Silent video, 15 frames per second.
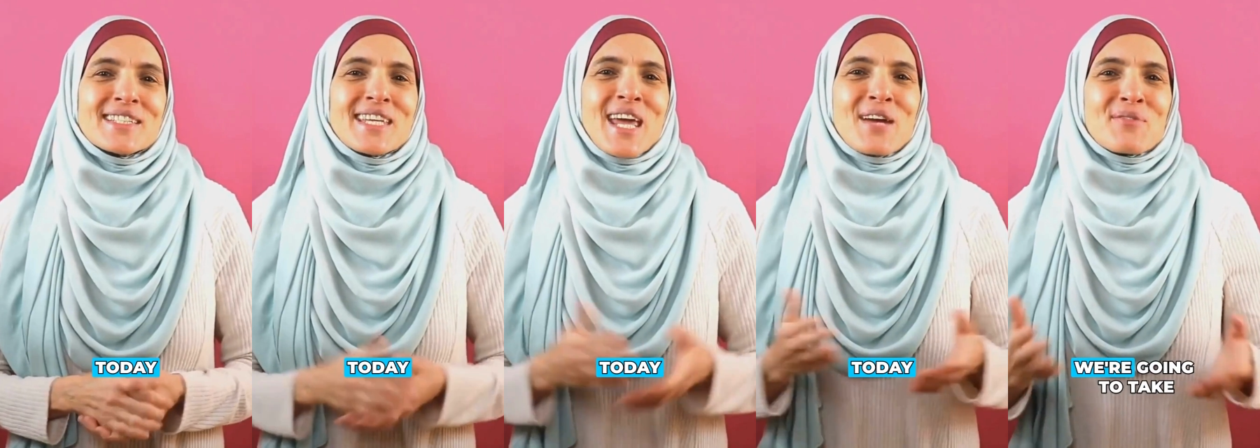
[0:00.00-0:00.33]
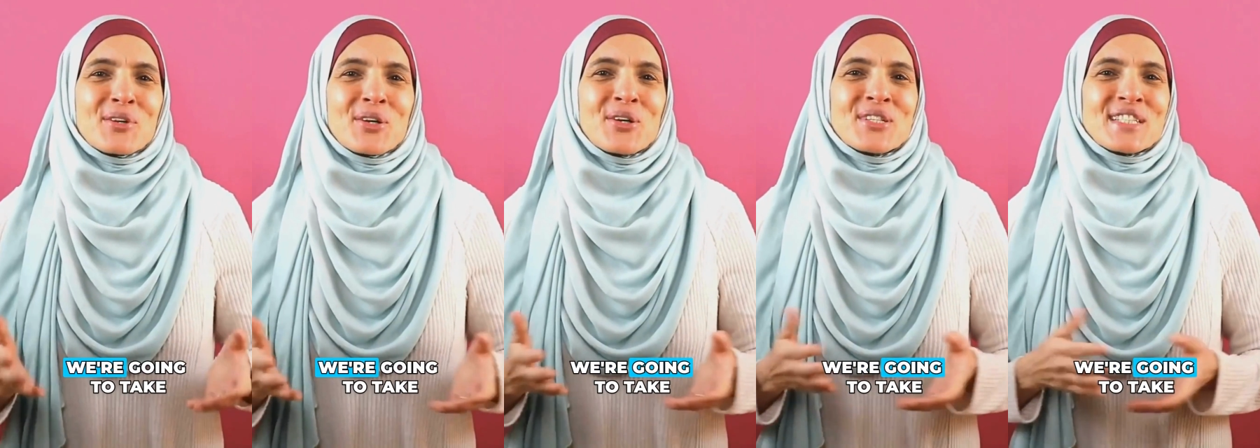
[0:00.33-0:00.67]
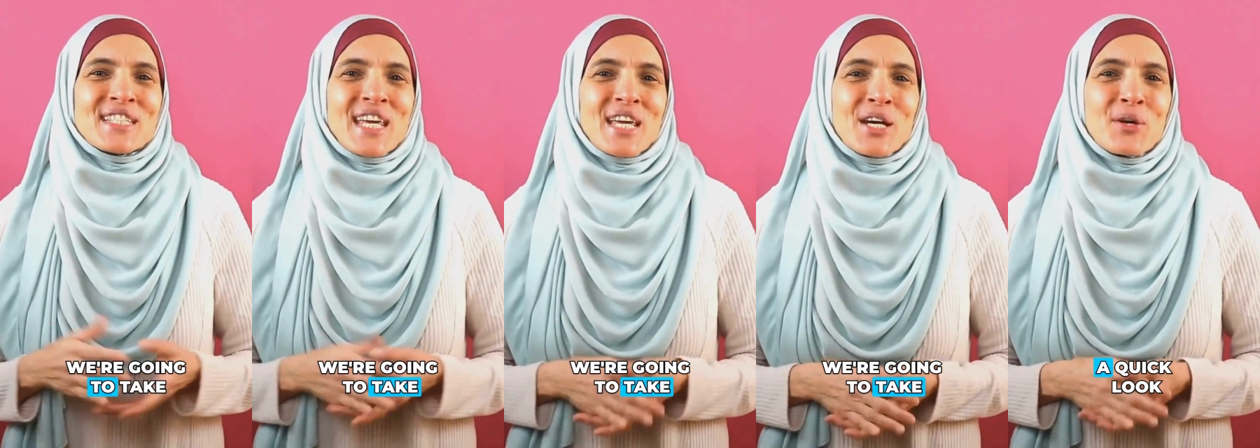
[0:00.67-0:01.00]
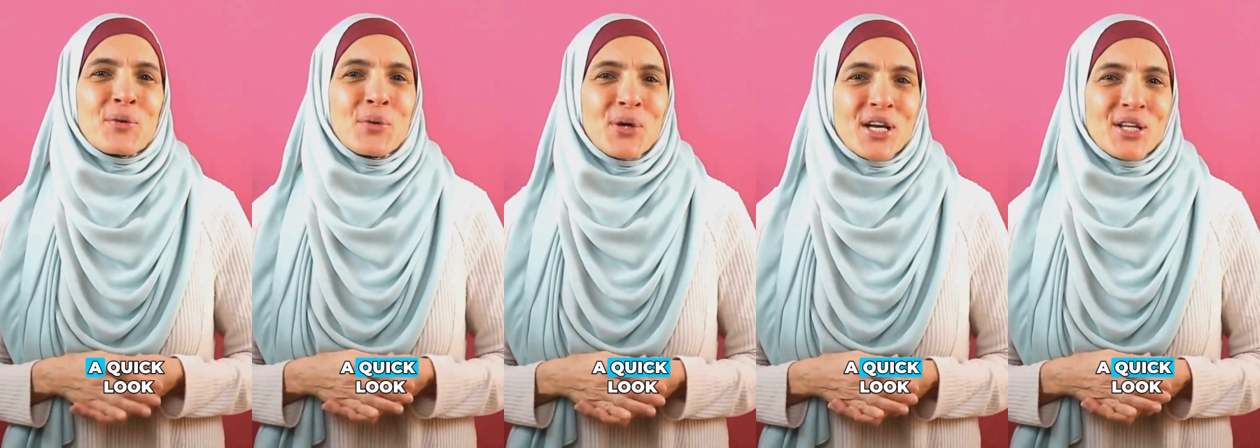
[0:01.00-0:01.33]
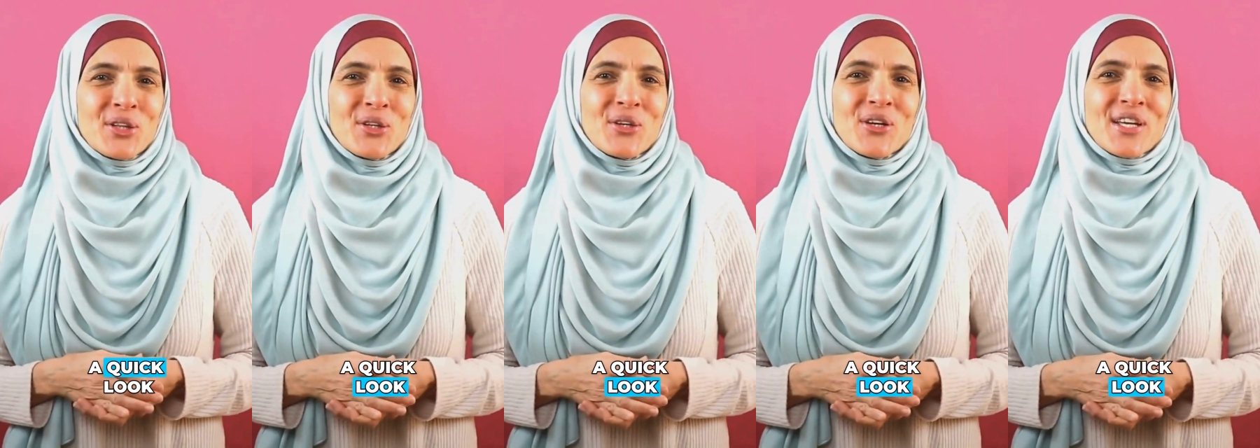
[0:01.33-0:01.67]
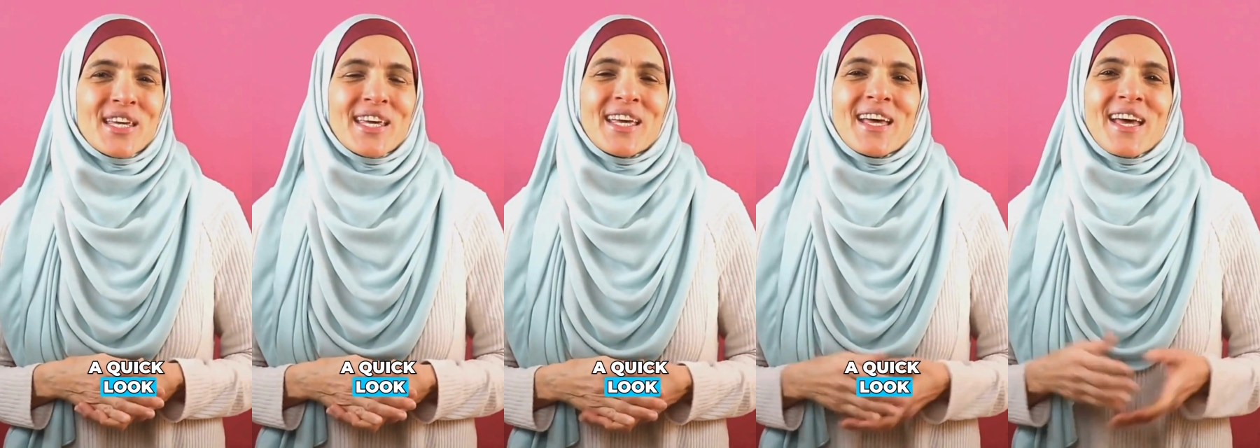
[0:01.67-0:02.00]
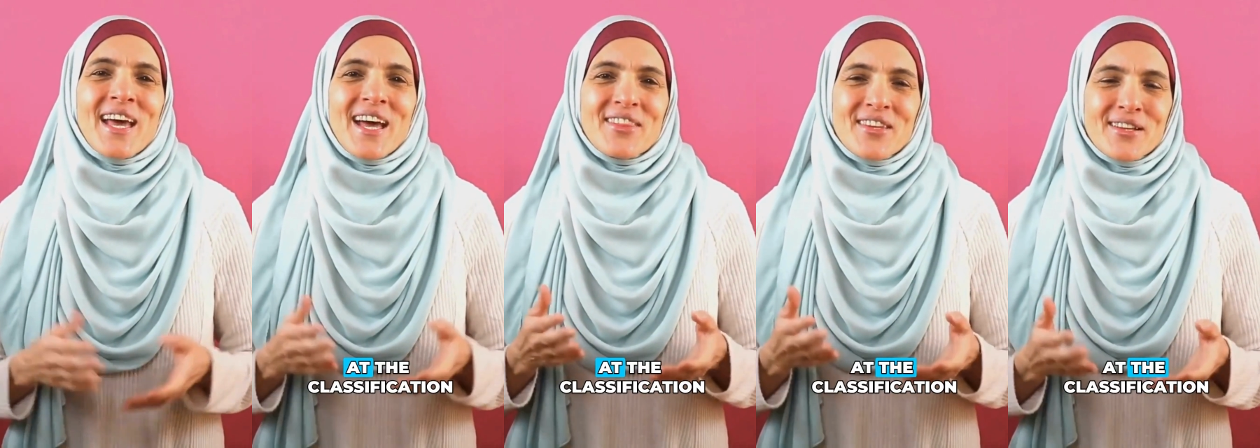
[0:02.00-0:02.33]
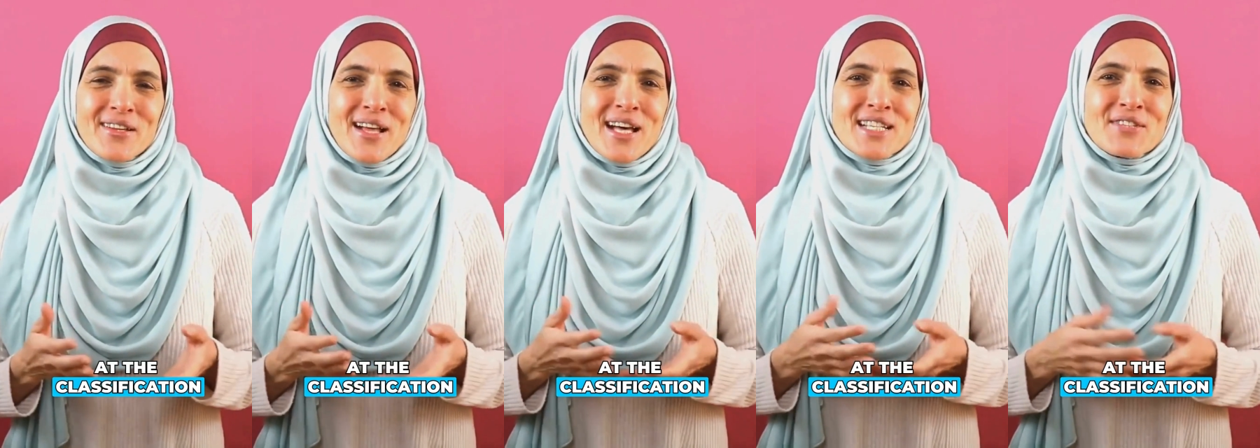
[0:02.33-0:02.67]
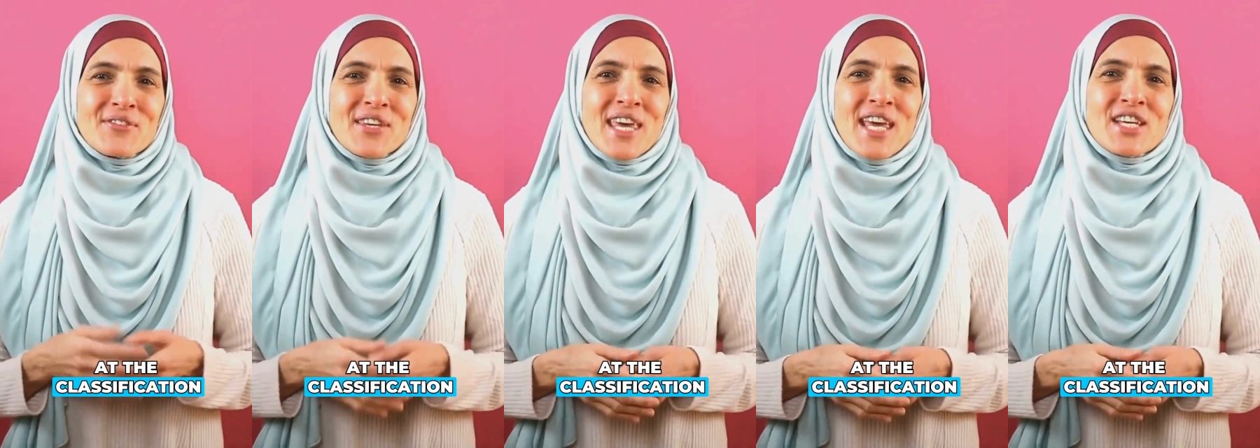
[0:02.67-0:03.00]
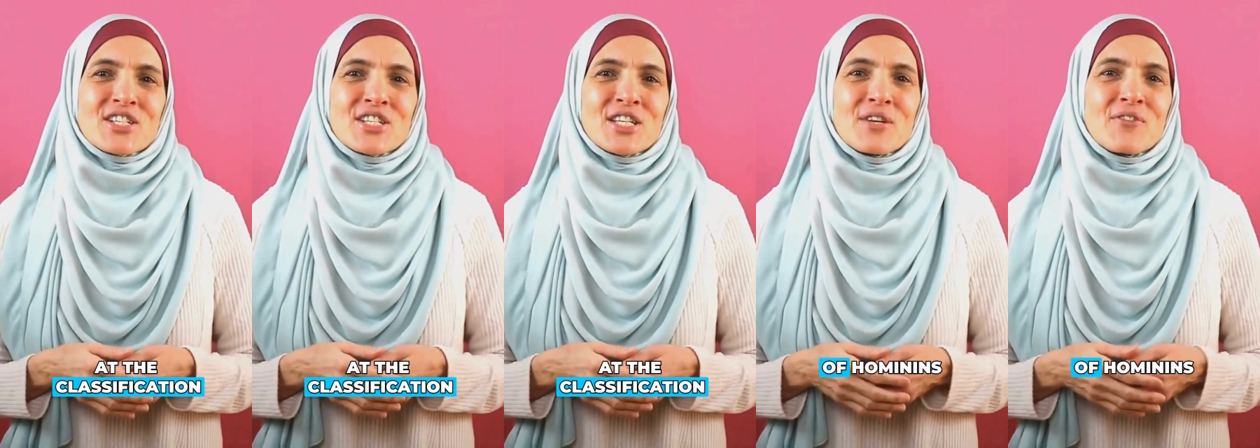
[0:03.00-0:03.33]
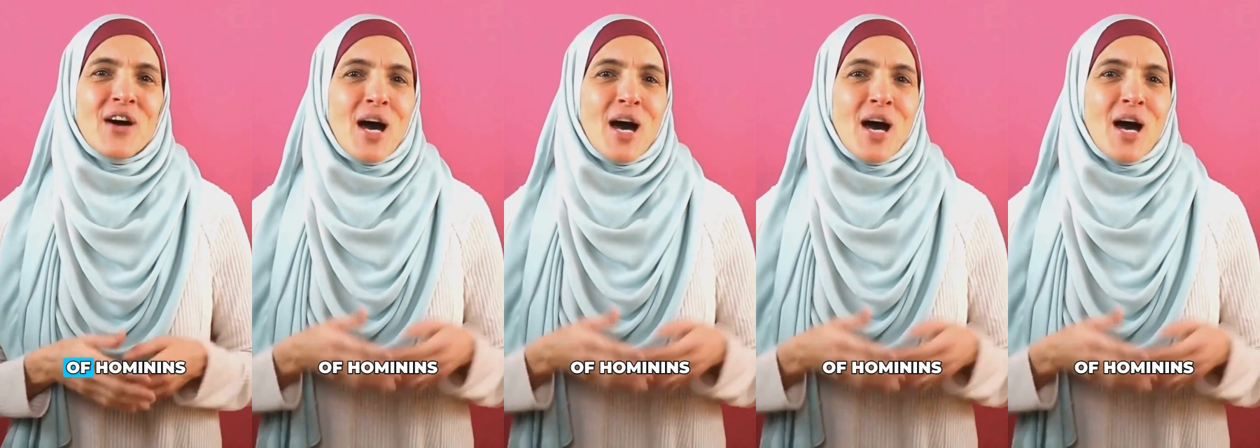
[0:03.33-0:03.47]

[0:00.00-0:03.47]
Today we're going to take a quick look at the classification of